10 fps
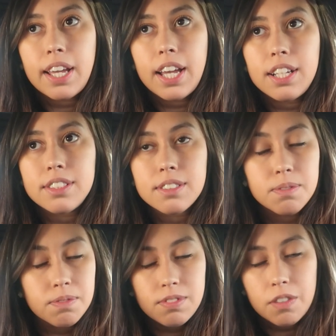And
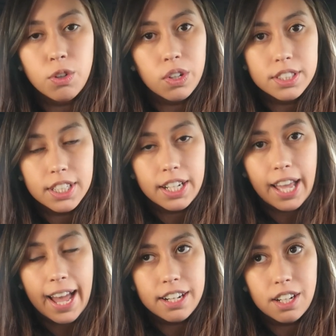of course, they're going
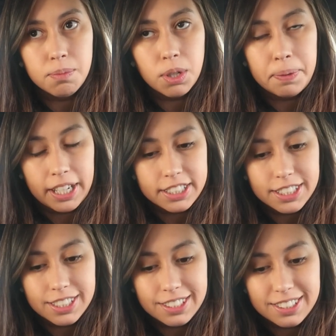to add on more
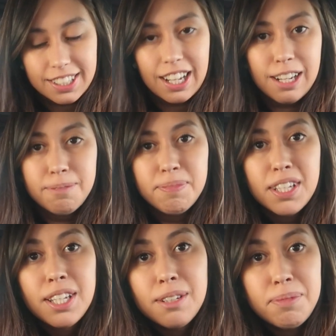patients um,
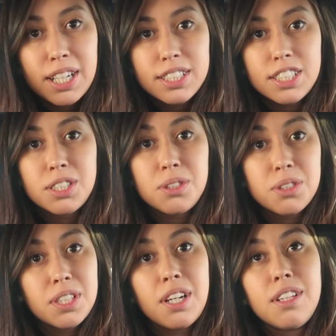because there's
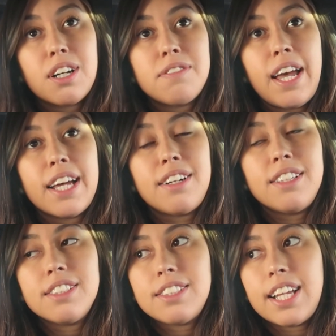usually a lot of
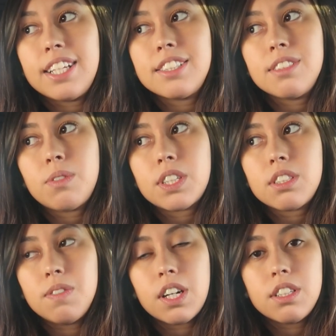add-ons, and I still work
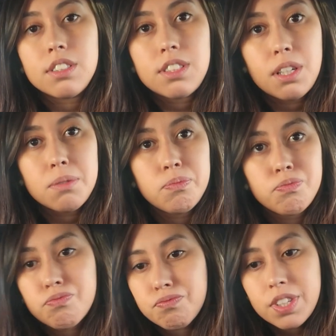tomorrow, so
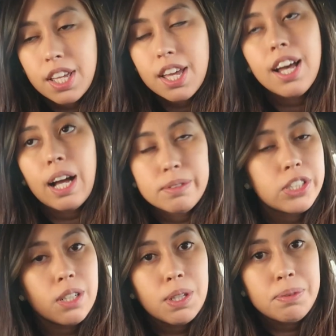I'm
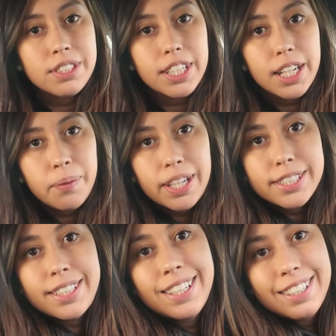sure I'll be busy
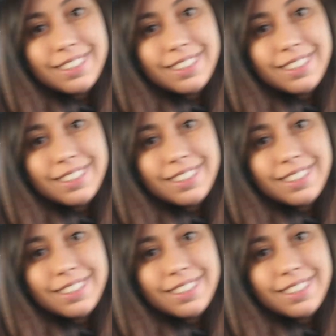anyways.